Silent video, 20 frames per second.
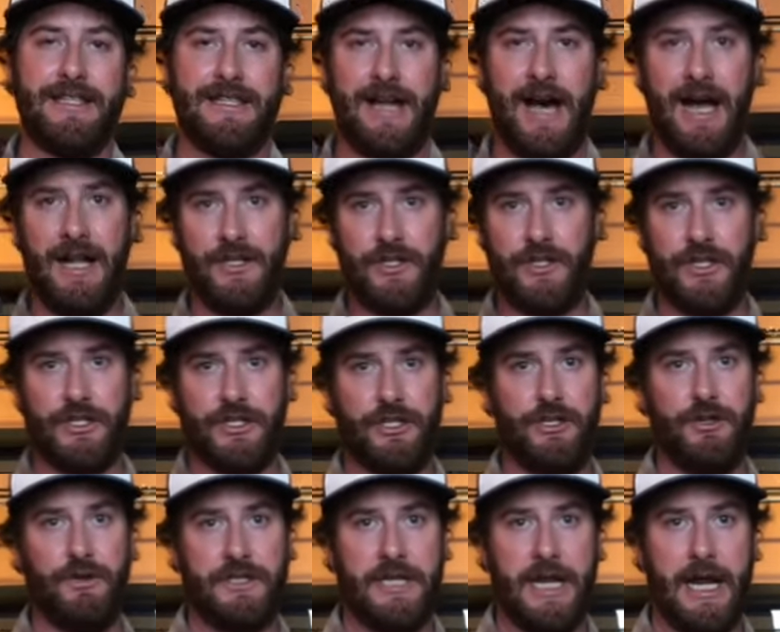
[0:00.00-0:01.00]
it's not just
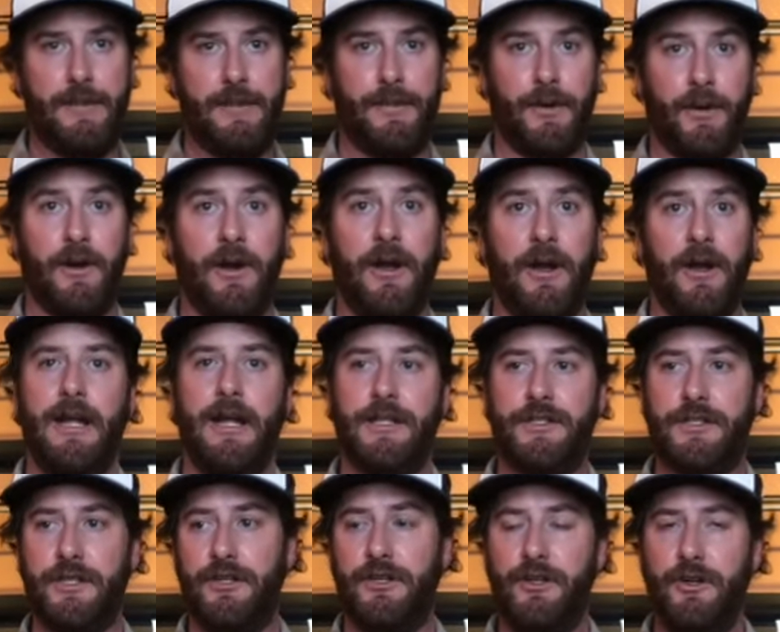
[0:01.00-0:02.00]
a new taper.
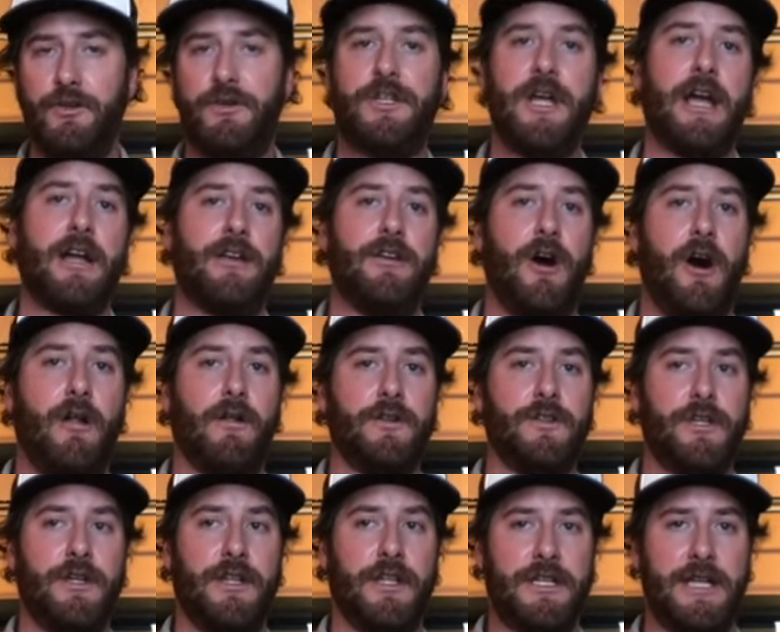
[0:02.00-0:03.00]
It's a new
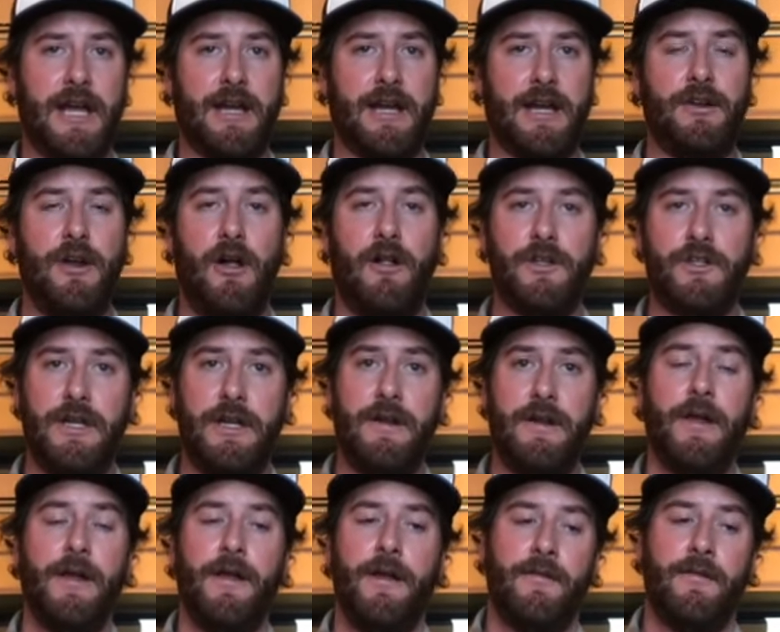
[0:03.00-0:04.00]
technology. And the
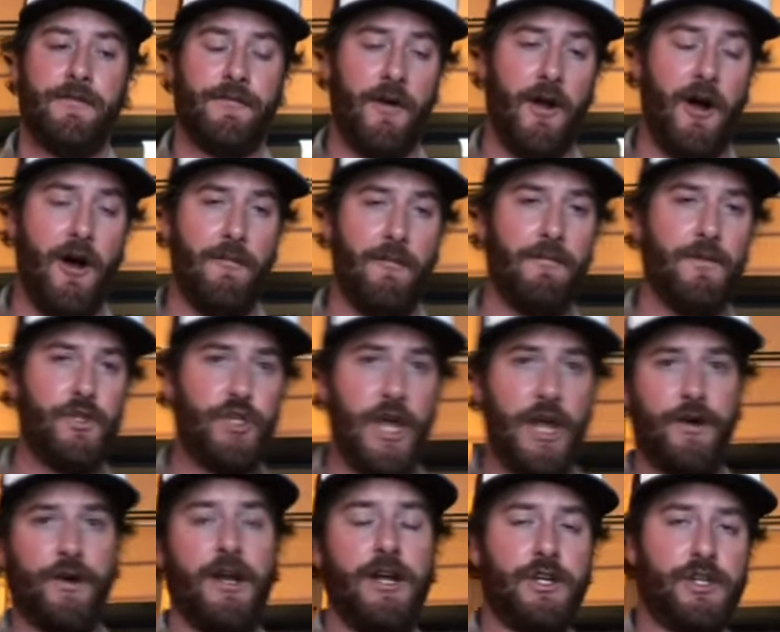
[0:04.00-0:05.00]
technology from
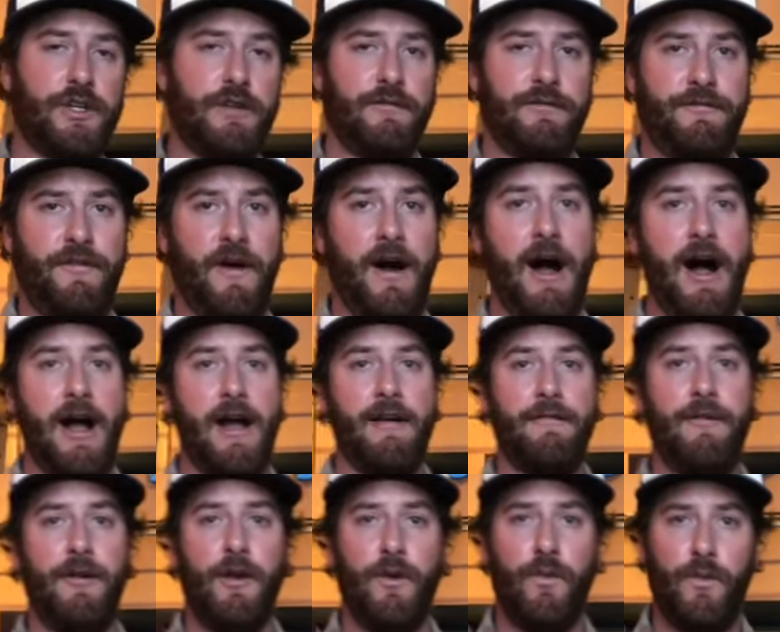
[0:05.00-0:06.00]
Generation
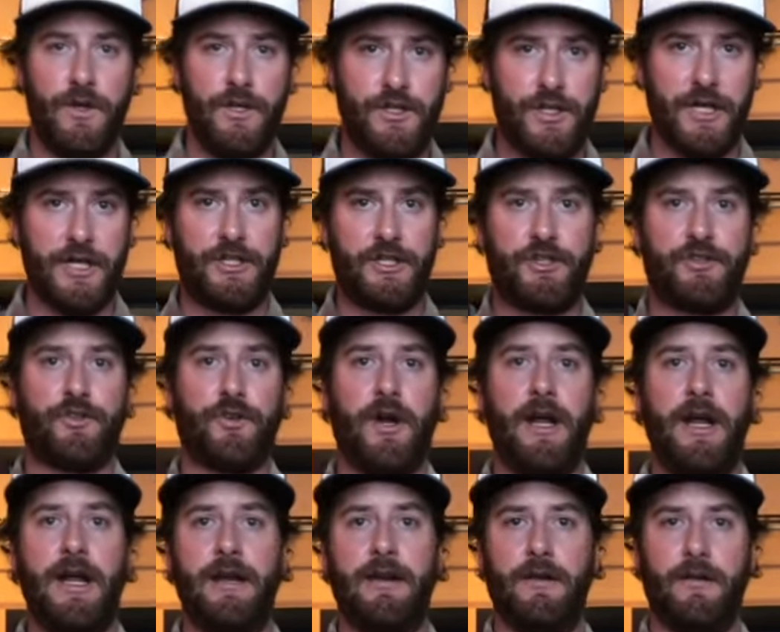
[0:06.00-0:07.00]
5 was just
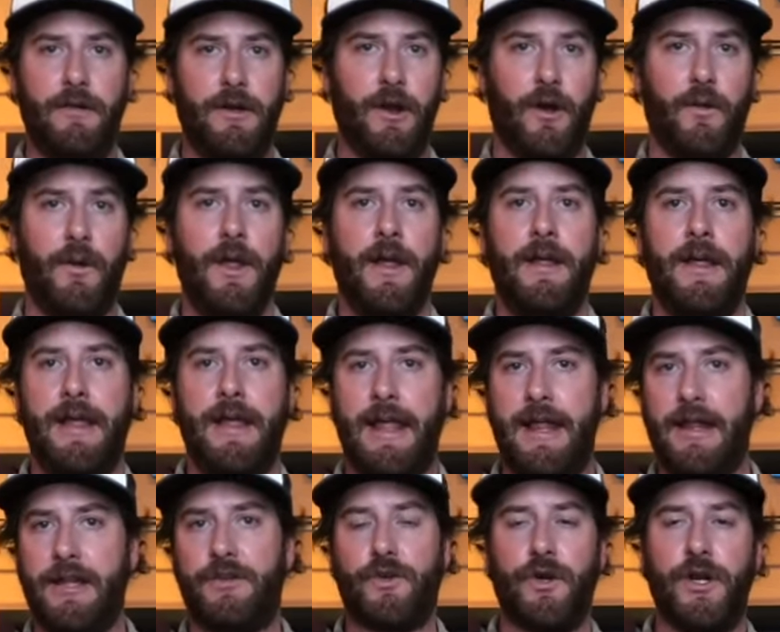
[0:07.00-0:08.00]
straight, you know,
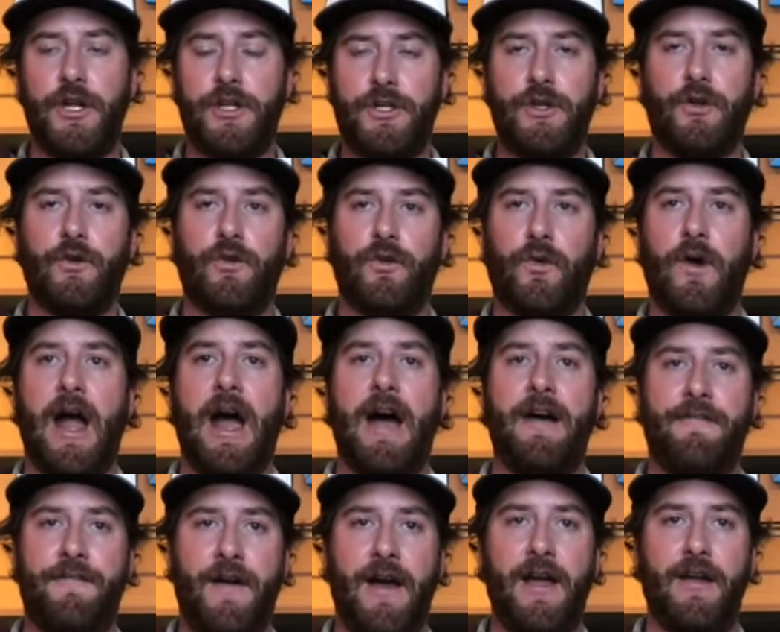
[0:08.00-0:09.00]
in a traditional
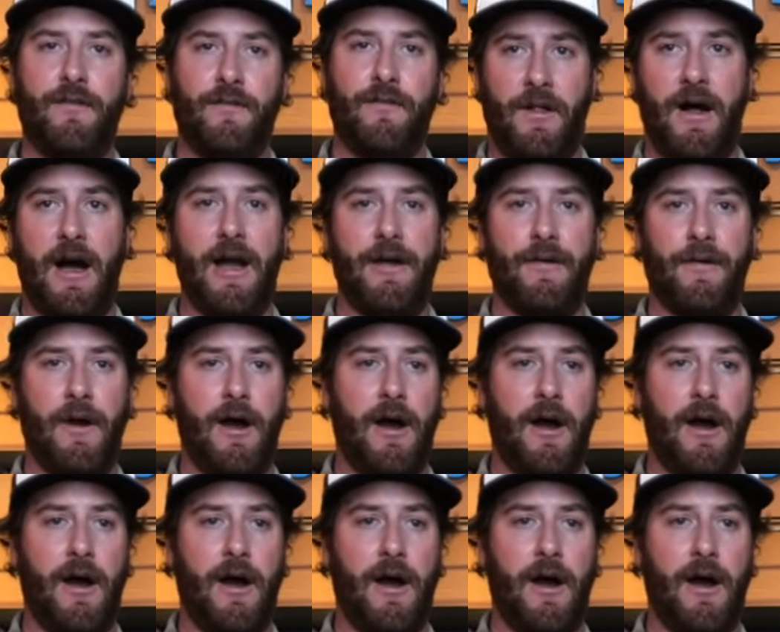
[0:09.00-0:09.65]
graphite fly